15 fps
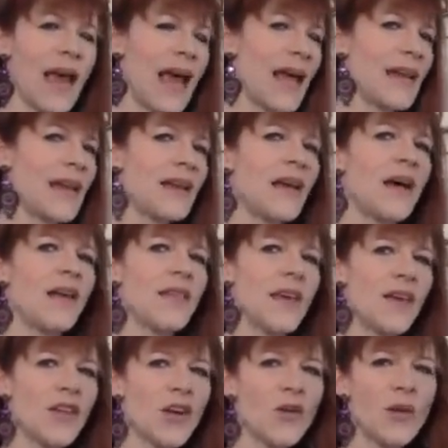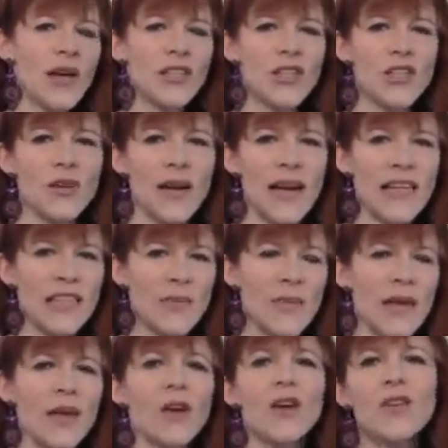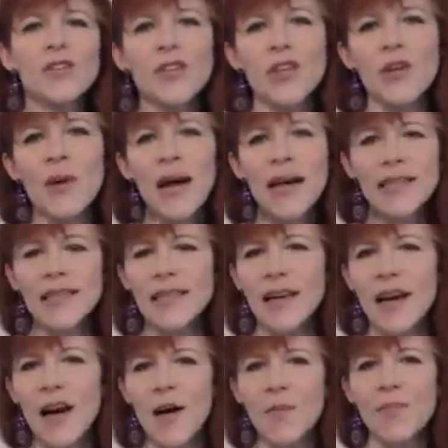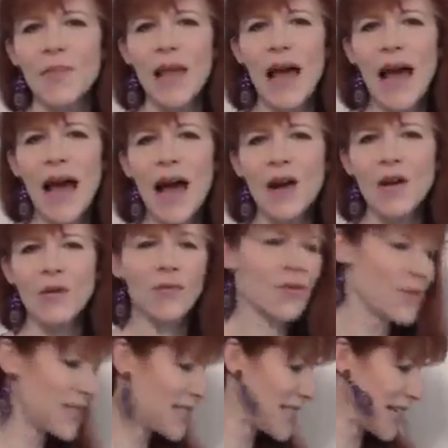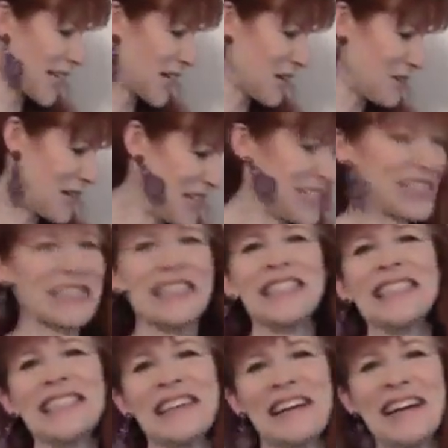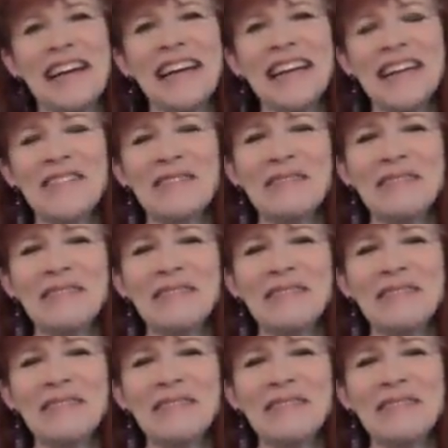And then the other question you asked me, so you asked what was the second question? Sorry.